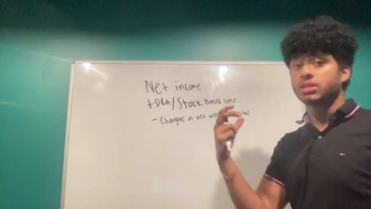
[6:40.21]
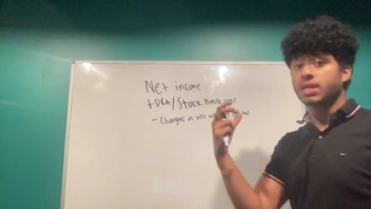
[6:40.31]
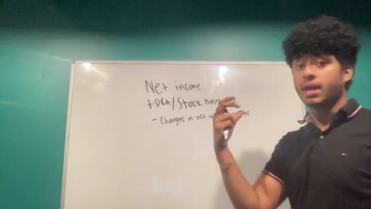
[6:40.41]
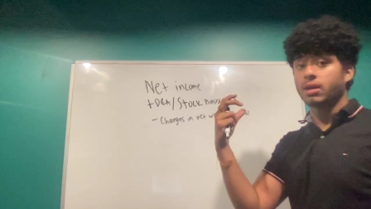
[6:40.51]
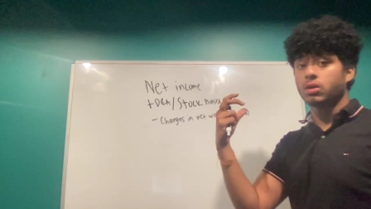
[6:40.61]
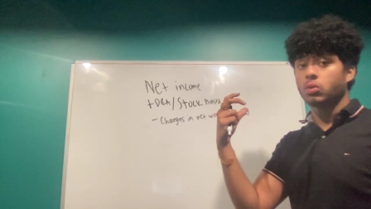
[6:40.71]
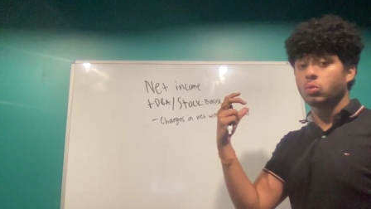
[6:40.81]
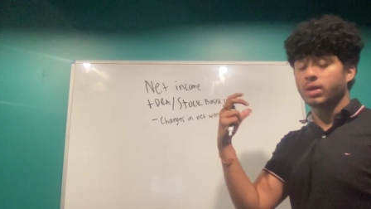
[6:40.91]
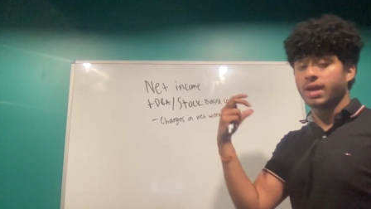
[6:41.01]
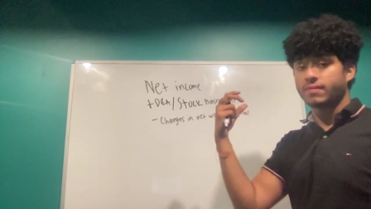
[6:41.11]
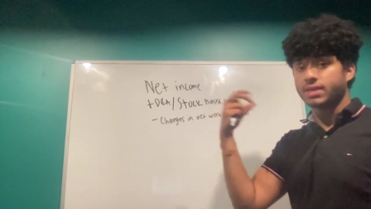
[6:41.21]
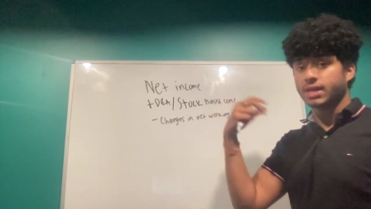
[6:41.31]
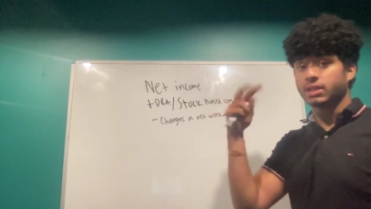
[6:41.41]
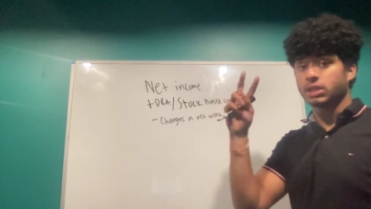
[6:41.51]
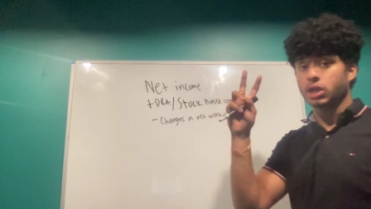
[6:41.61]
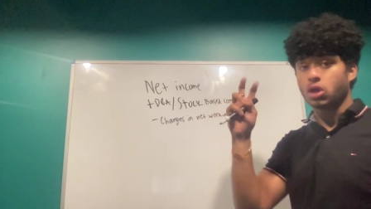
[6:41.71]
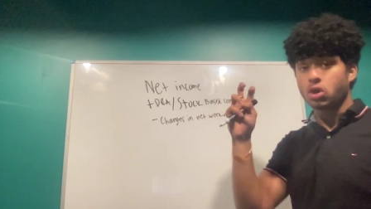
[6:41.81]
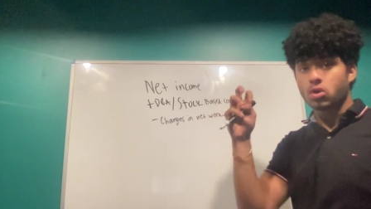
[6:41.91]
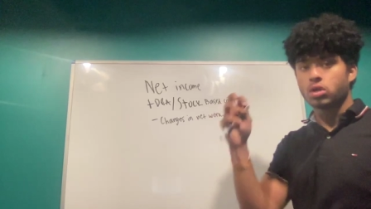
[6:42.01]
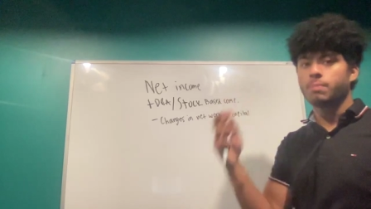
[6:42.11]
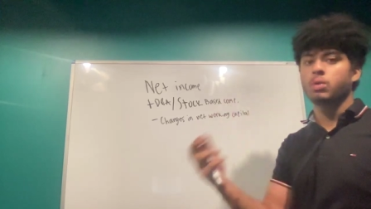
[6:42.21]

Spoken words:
that we have technically earned,